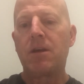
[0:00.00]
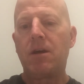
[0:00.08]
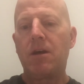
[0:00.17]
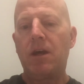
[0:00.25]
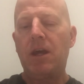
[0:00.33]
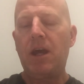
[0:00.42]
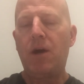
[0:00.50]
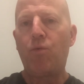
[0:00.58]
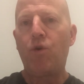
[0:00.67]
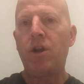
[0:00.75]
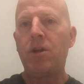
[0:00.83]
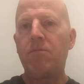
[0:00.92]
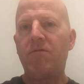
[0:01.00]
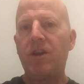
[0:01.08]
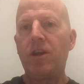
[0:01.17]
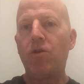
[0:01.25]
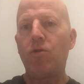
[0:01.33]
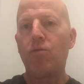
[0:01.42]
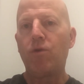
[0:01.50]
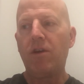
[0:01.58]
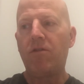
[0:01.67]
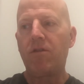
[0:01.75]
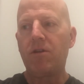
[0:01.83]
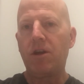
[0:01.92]
he had one video
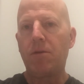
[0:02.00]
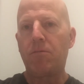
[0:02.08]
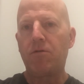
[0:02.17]
recently in